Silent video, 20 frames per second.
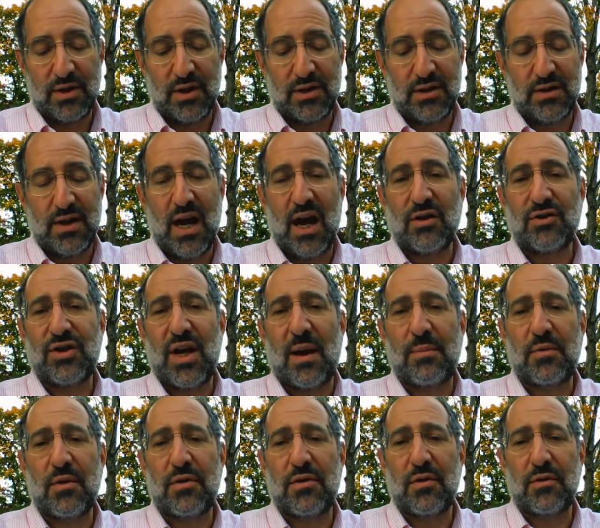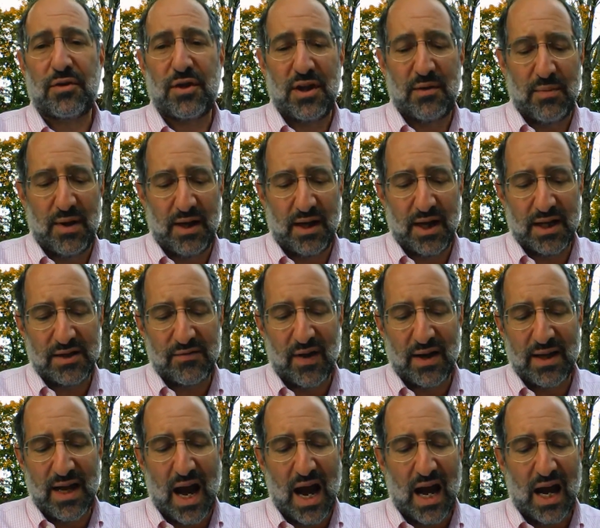And this is how chapter 13 begins.
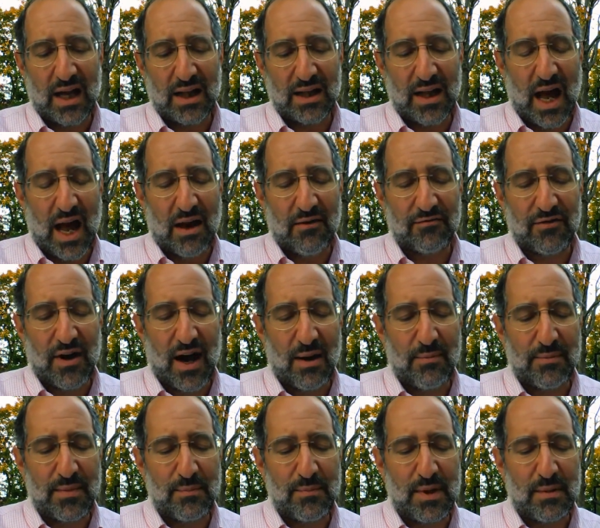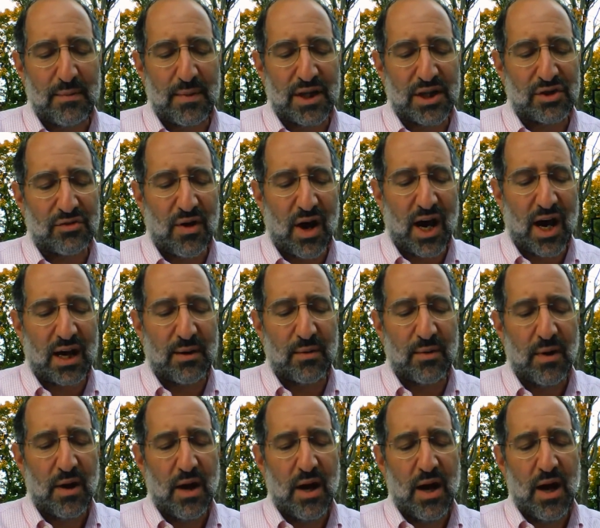Vayal Avram
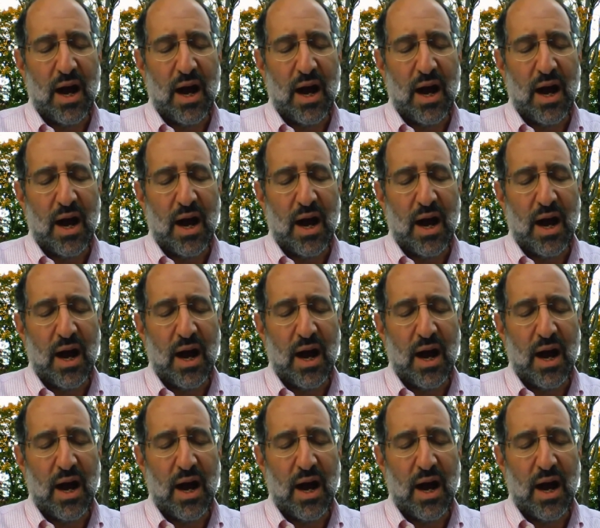Mitzrayim.